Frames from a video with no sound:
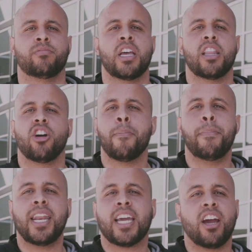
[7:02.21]
There are
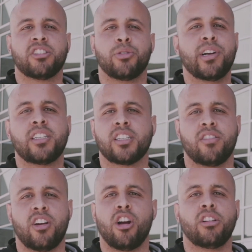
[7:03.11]
many characteristics of
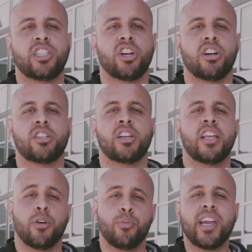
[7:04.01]
the early church
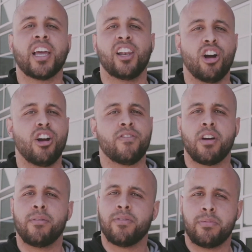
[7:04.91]
that we can learn
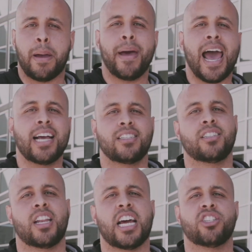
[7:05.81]
from that passage
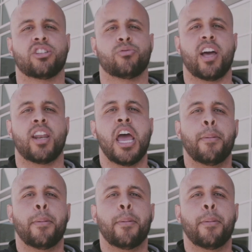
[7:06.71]
that I just read,